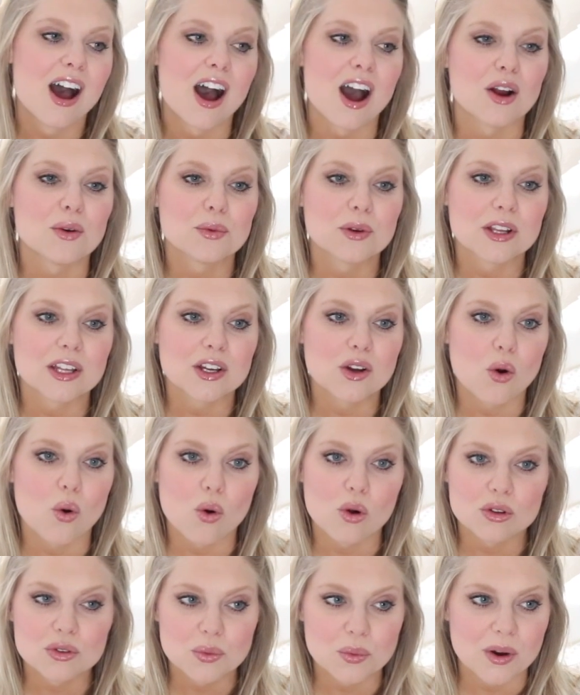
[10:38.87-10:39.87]
a really
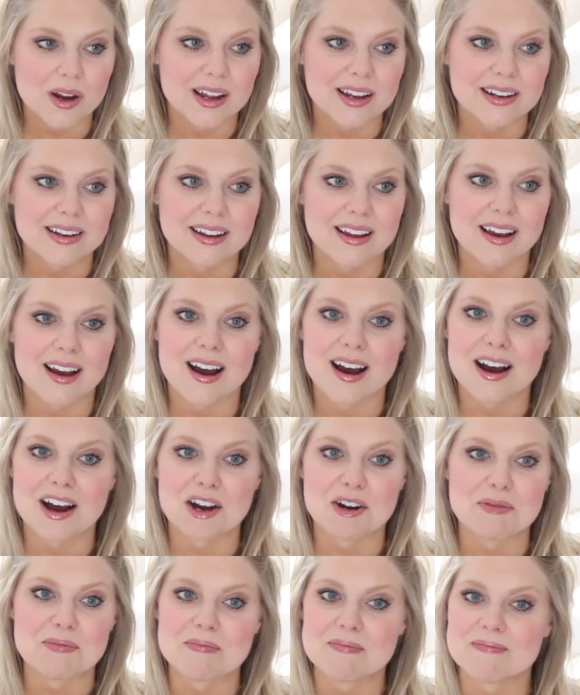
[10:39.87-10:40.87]
old one
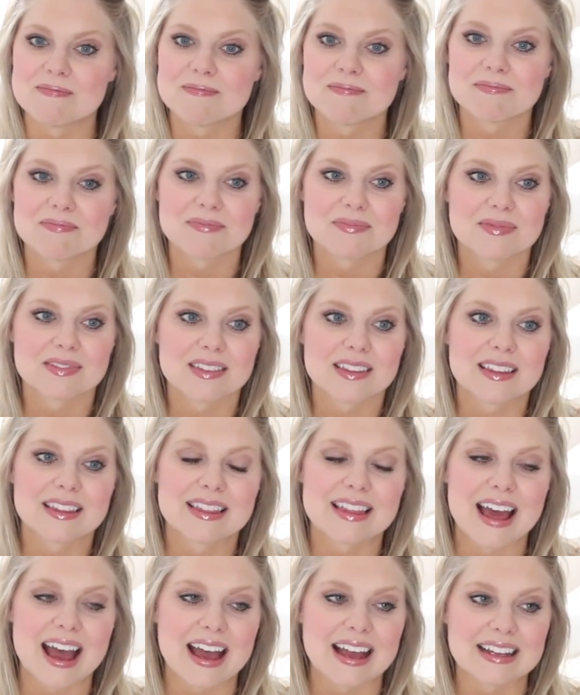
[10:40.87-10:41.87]

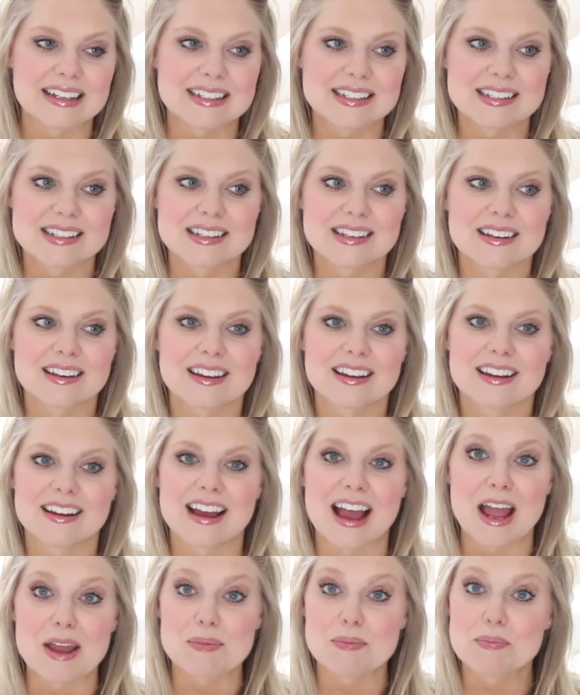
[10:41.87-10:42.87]
that
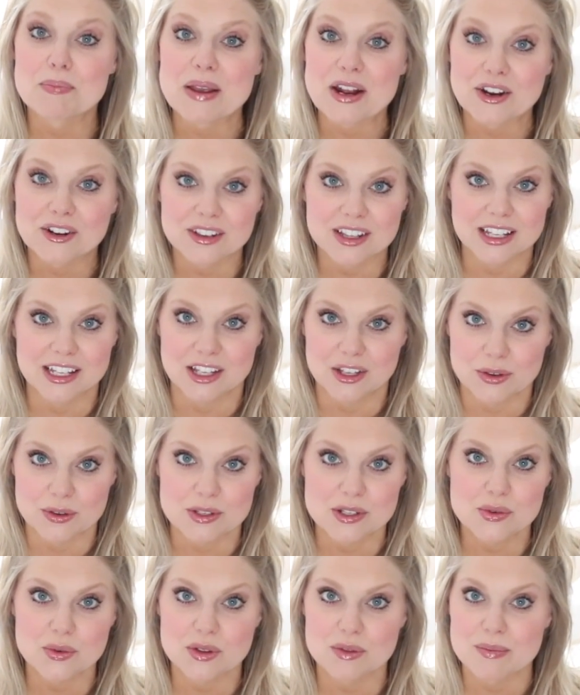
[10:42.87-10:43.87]
I barely
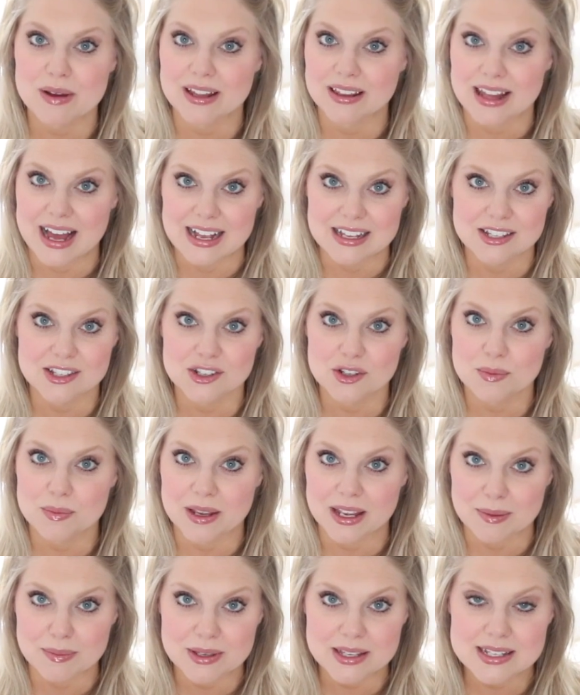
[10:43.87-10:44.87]
used with my last two
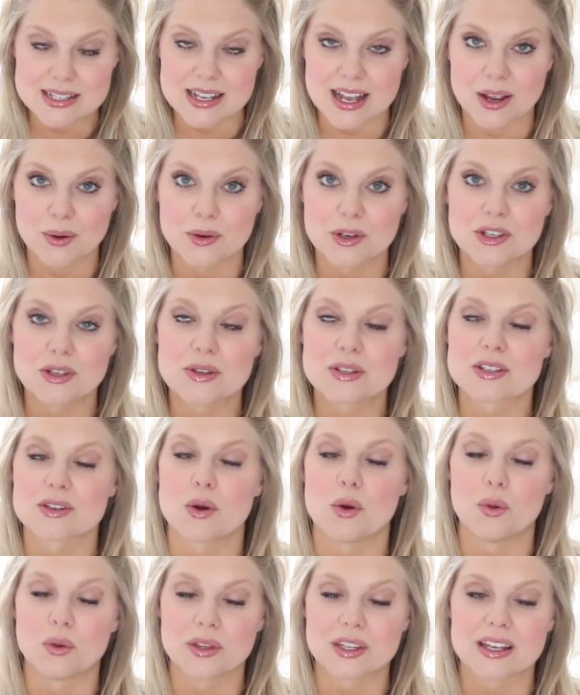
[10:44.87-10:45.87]
babies. I would use it
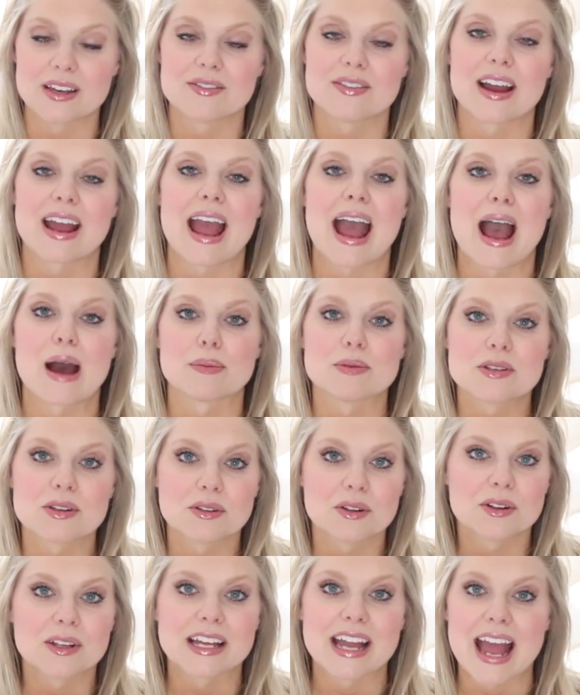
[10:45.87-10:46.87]
only if I
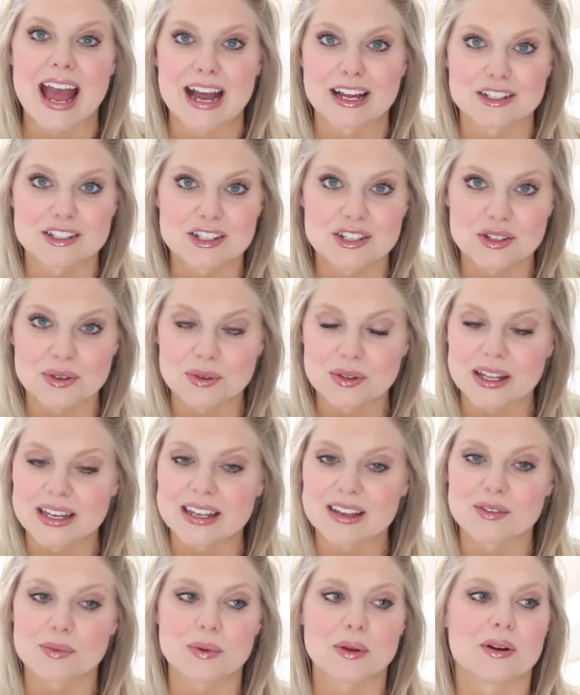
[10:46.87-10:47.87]
absolutely had to, like
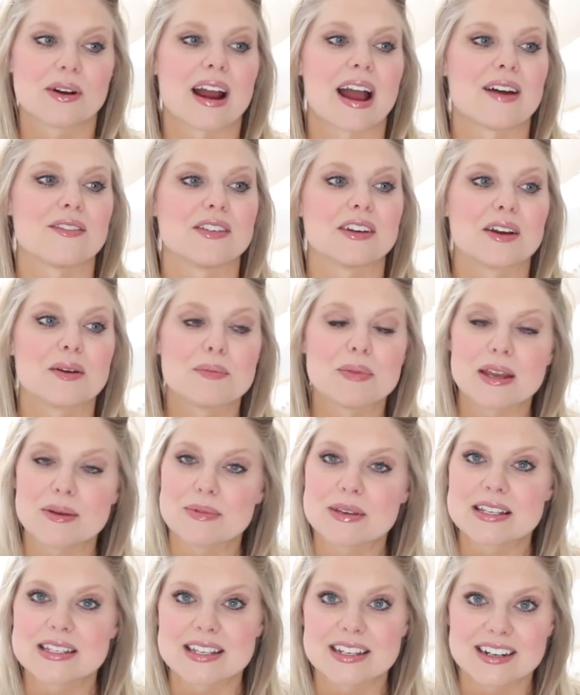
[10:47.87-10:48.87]
if we were having a
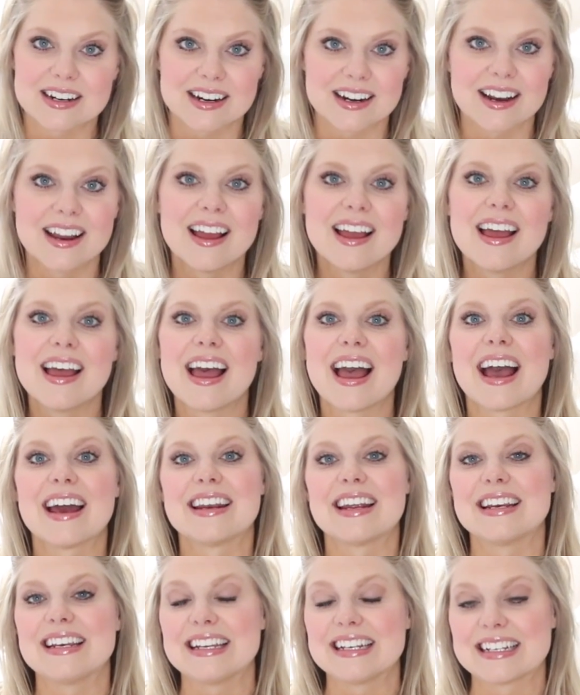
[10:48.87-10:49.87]
babysitter and
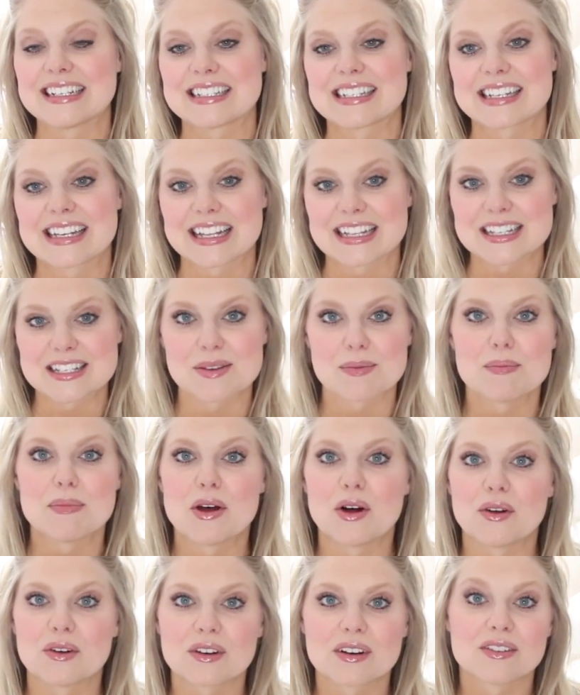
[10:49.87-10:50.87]
I needed to get some
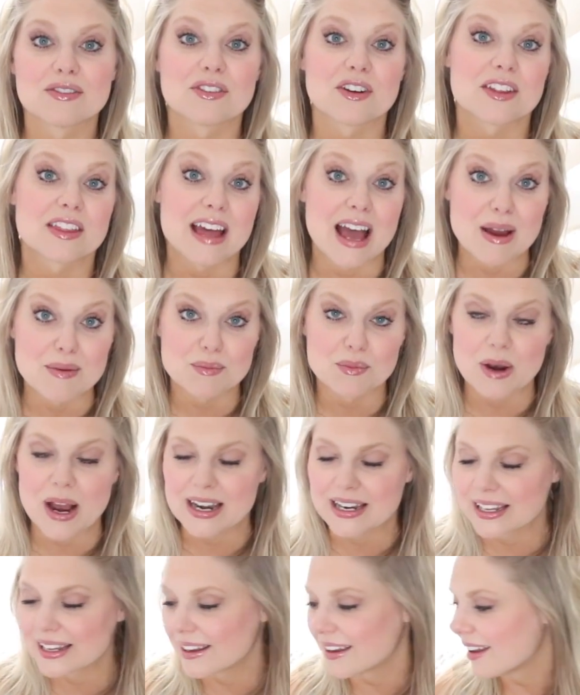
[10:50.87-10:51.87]
milk for them
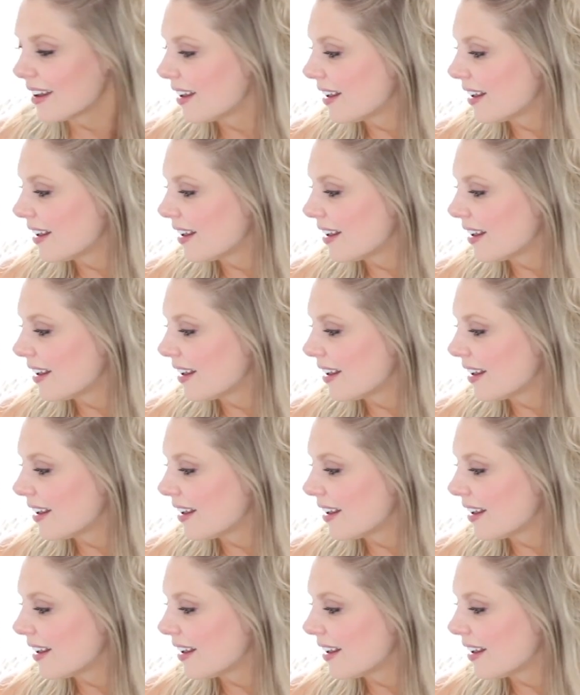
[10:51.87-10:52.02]
ready.